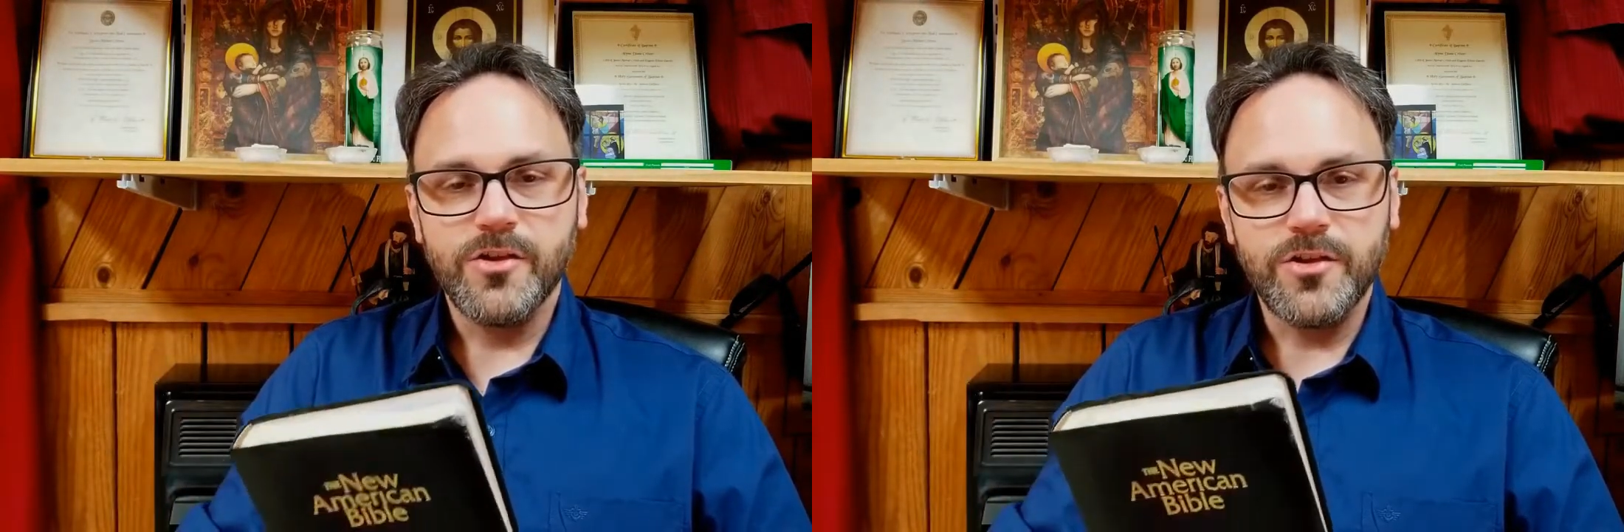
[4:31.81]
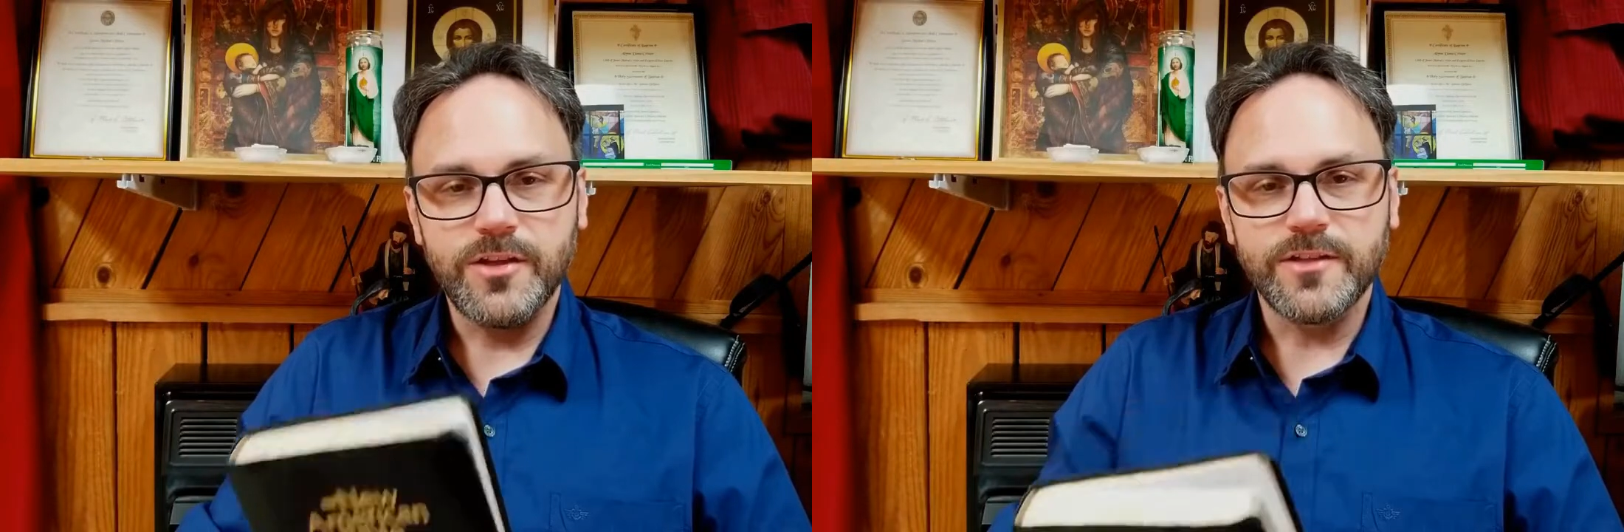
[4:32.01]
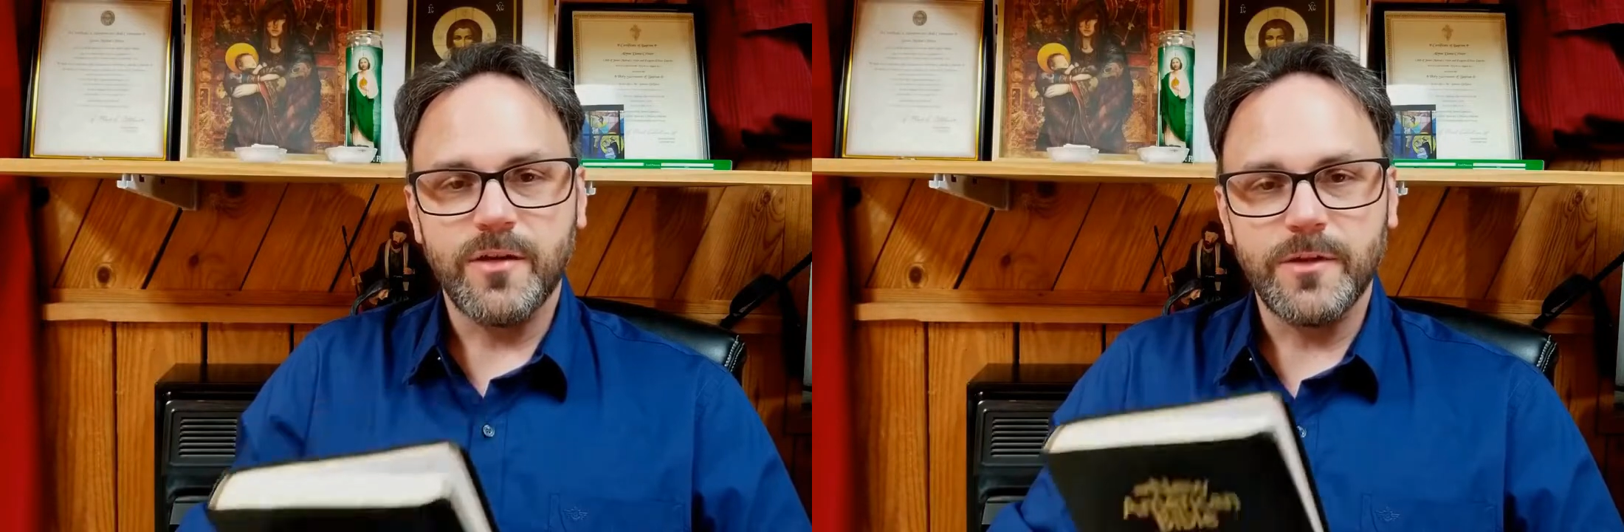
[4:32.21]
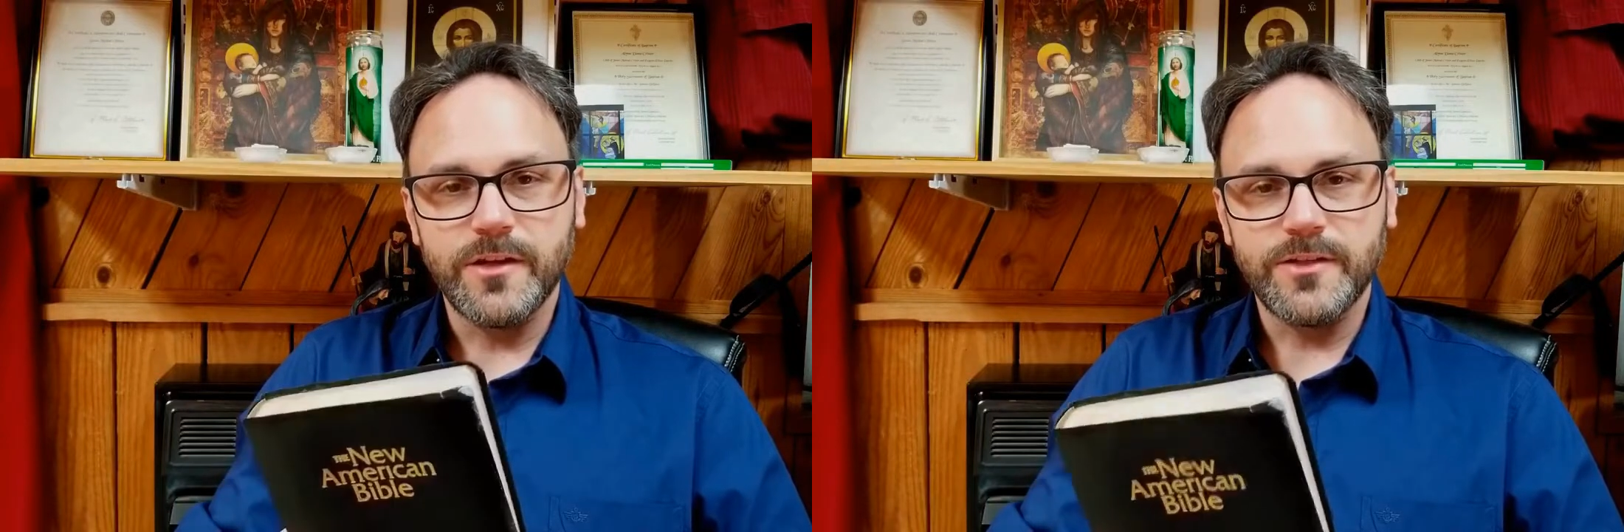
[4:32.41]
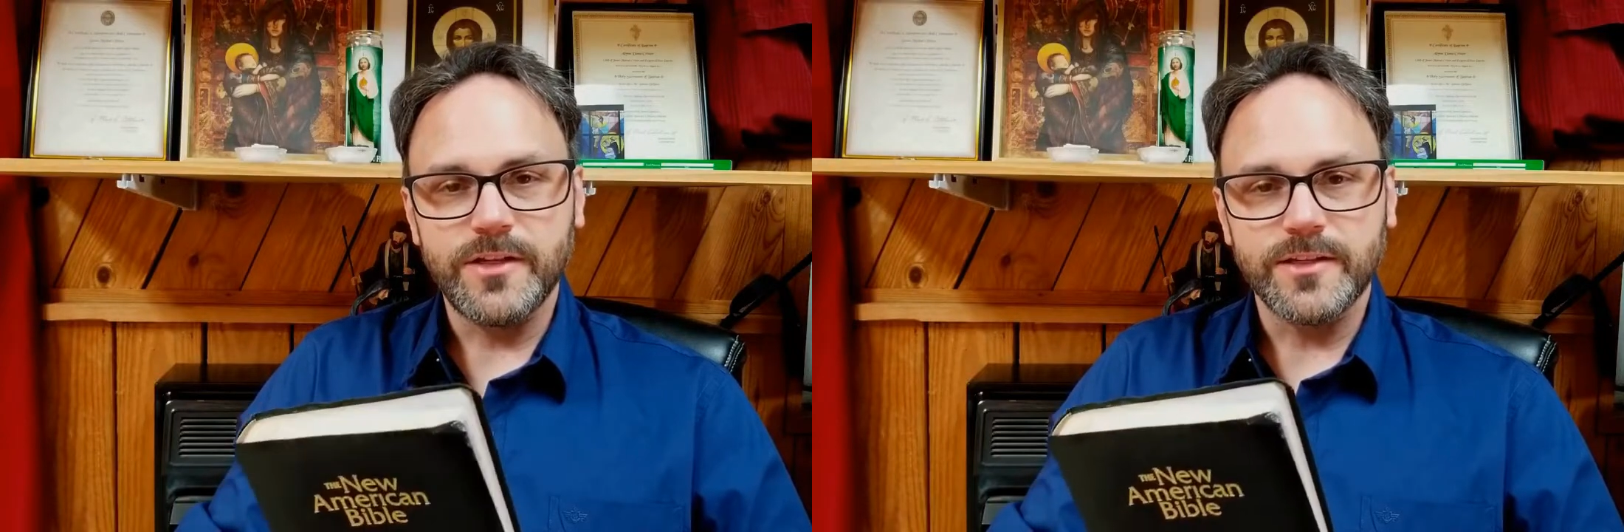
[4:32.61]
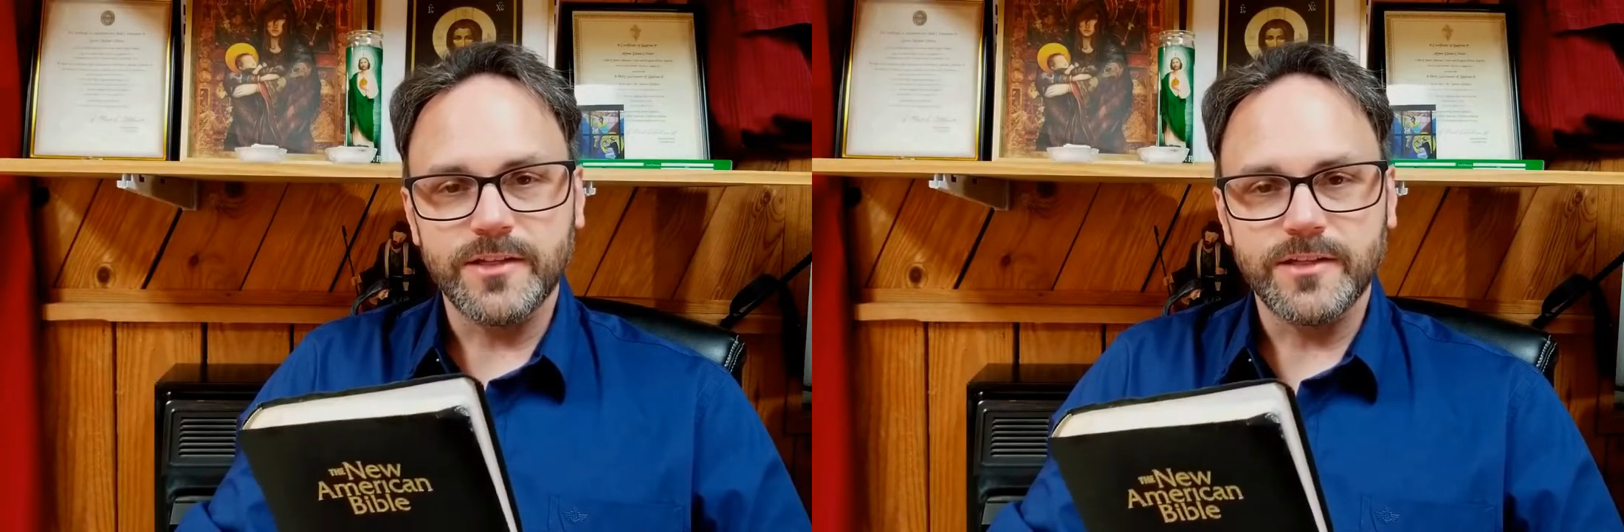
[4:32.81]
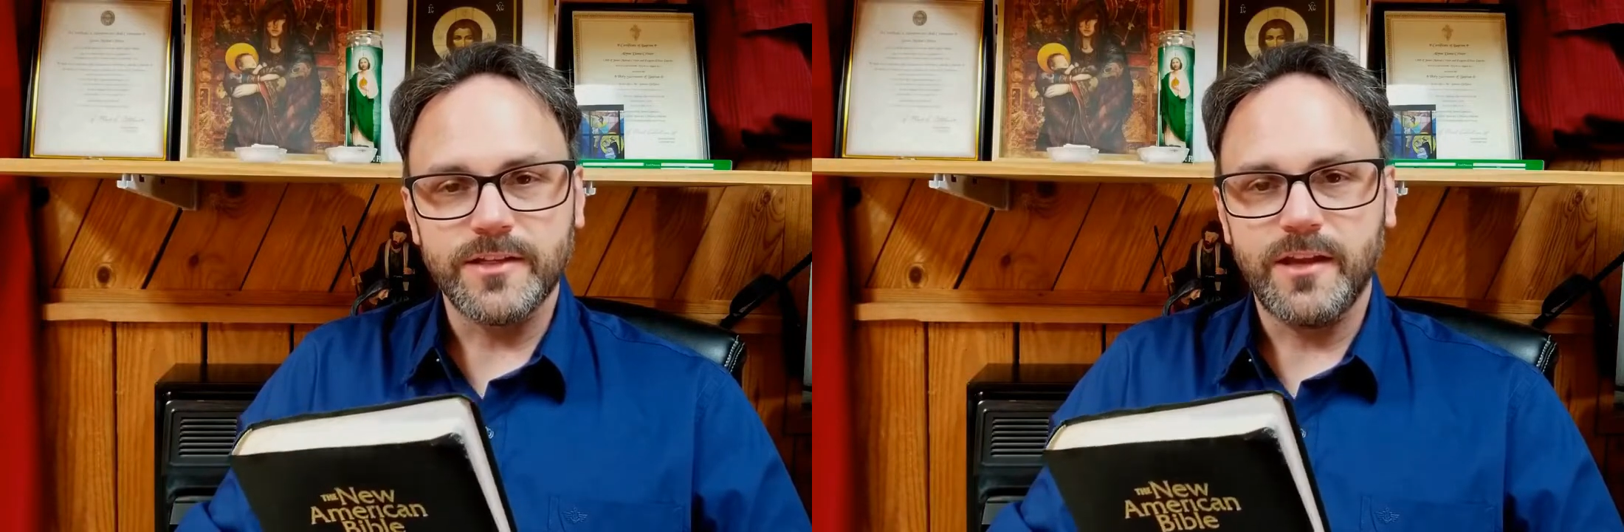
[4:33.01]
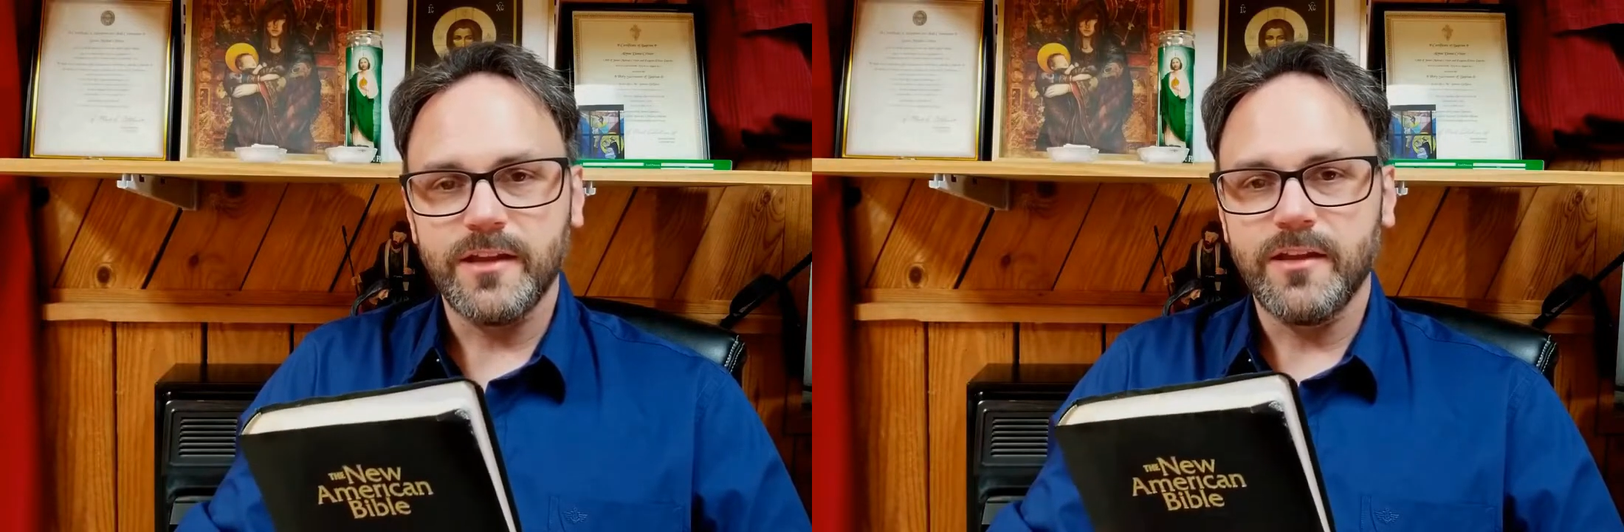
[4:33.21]
She's coming to Jesus
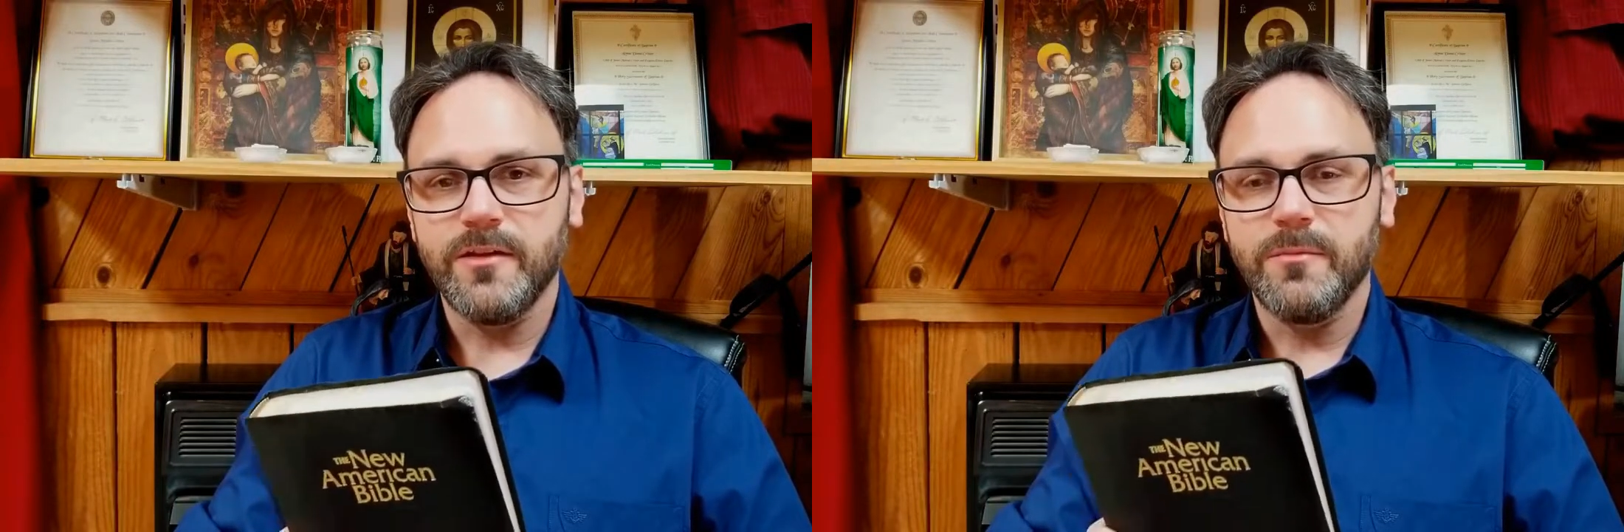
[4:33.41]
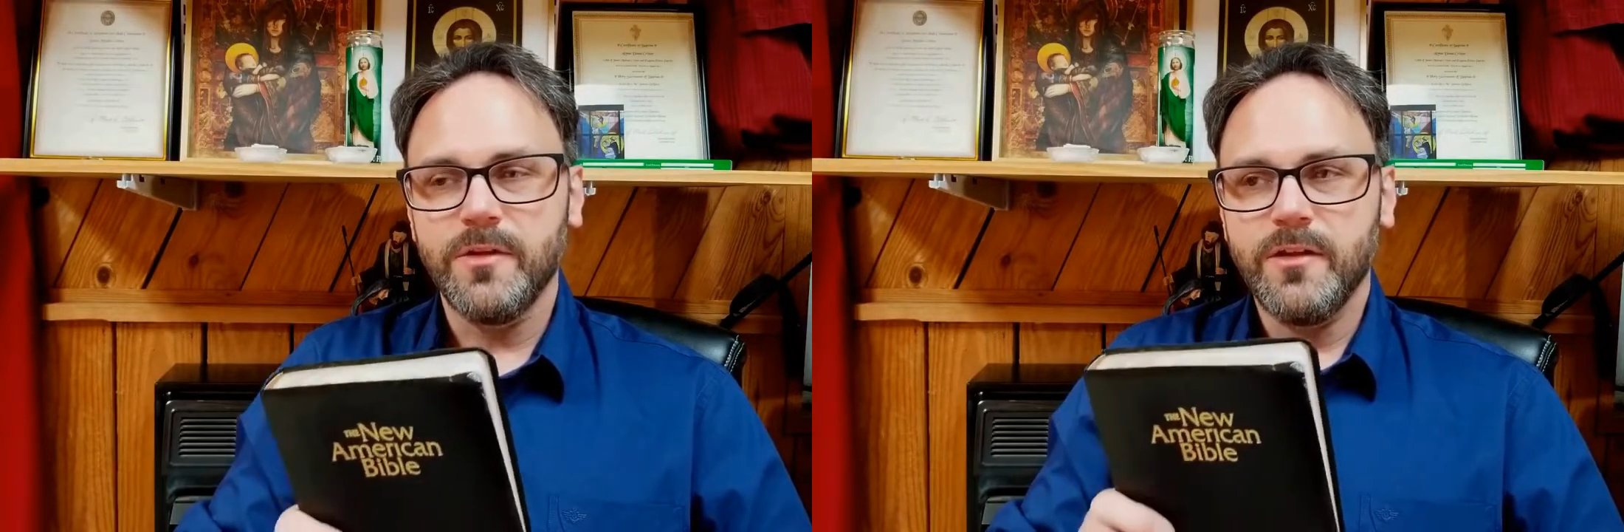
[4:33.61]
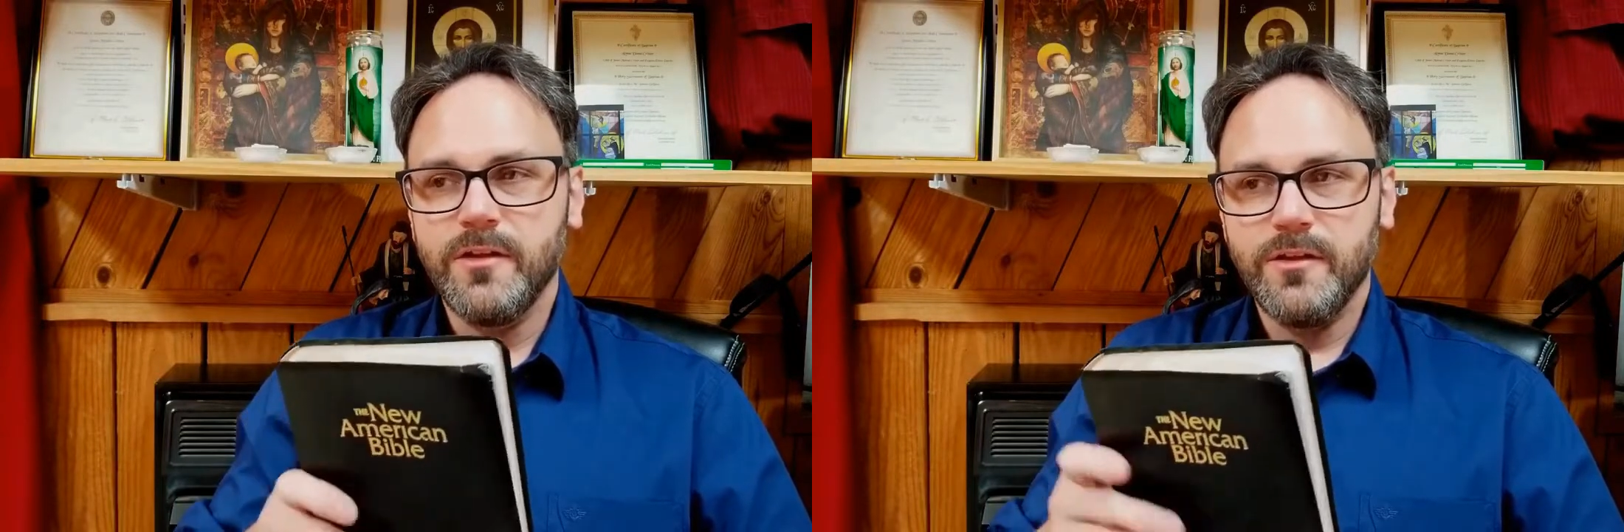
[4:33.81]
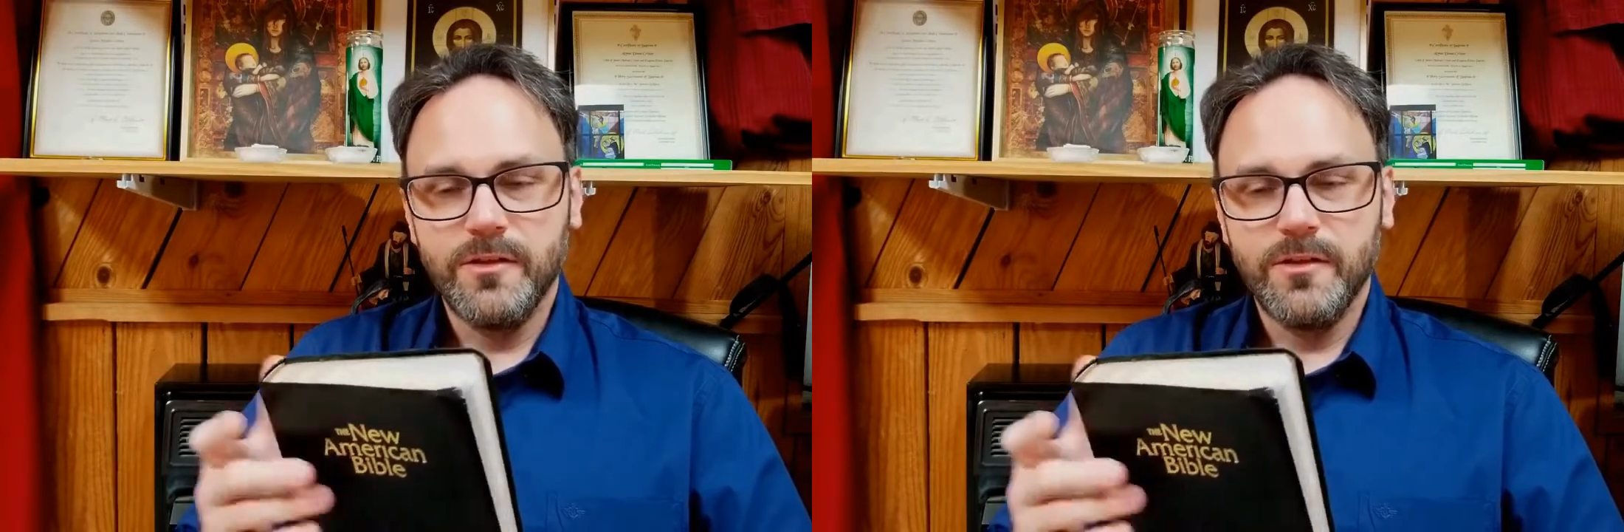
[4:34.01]
and telling him,